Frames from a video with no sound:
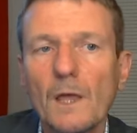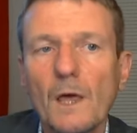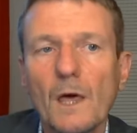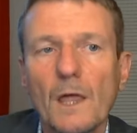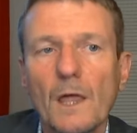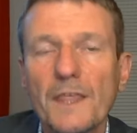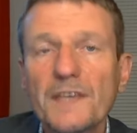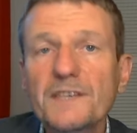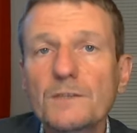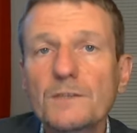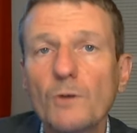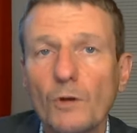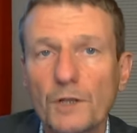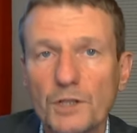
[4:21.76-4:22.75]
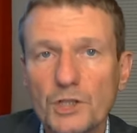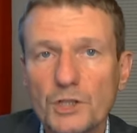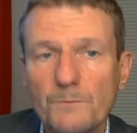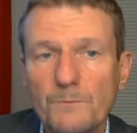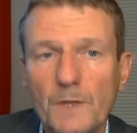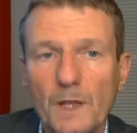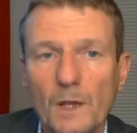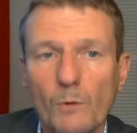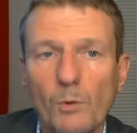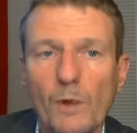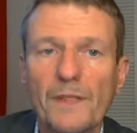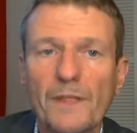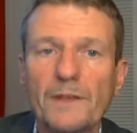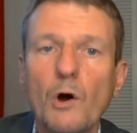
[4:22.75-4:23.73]
This knowledge will
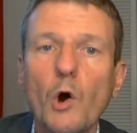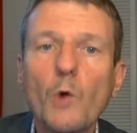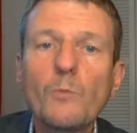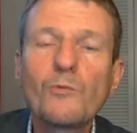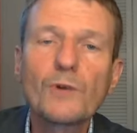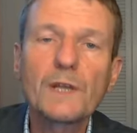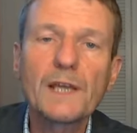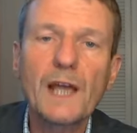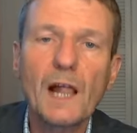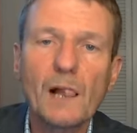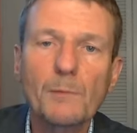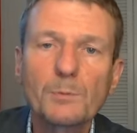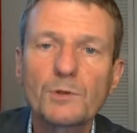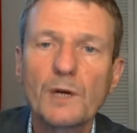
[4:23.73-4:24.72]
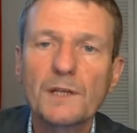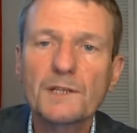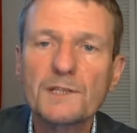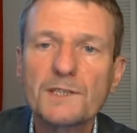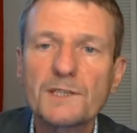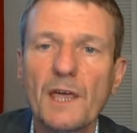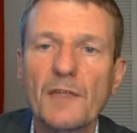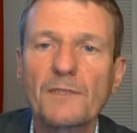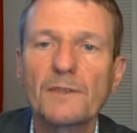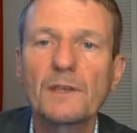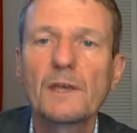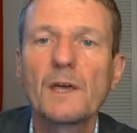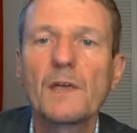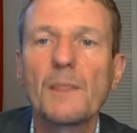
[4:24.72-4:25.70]
then hopefully help to understand
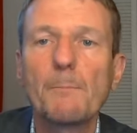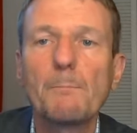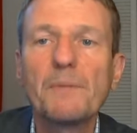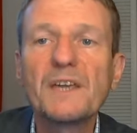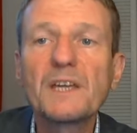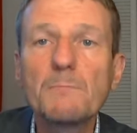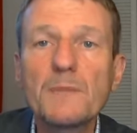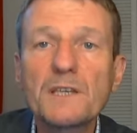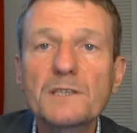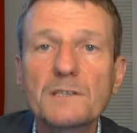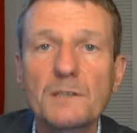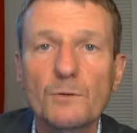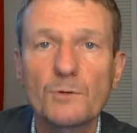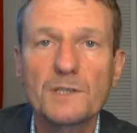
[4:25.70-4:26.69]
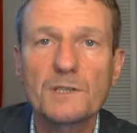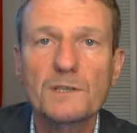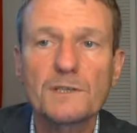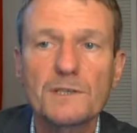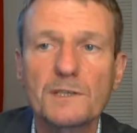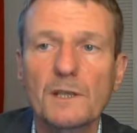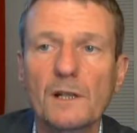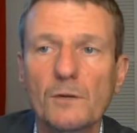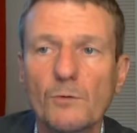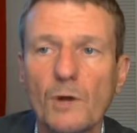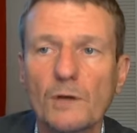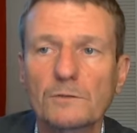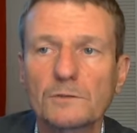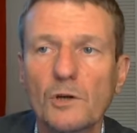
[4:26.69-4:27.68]
the big mysteries still
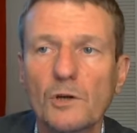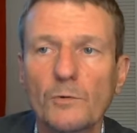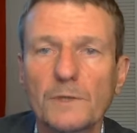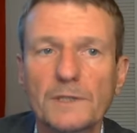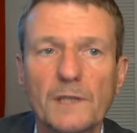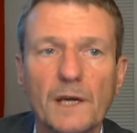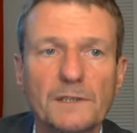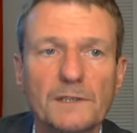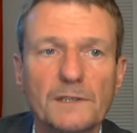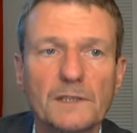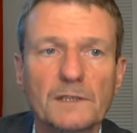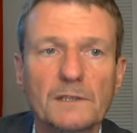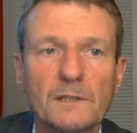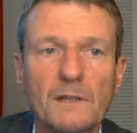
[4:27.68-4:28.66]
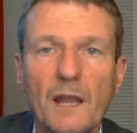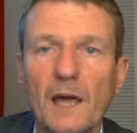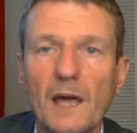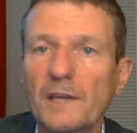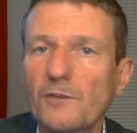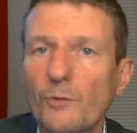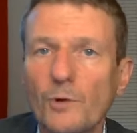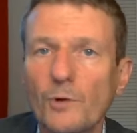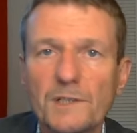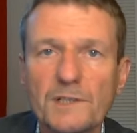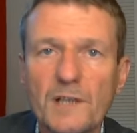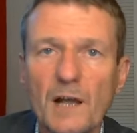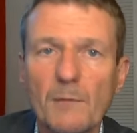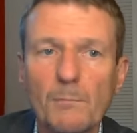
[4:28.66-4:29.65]
around COVID-19, like, for
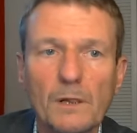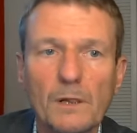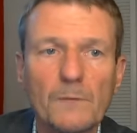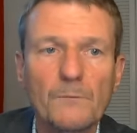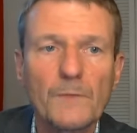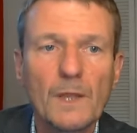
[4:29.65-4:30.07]
example,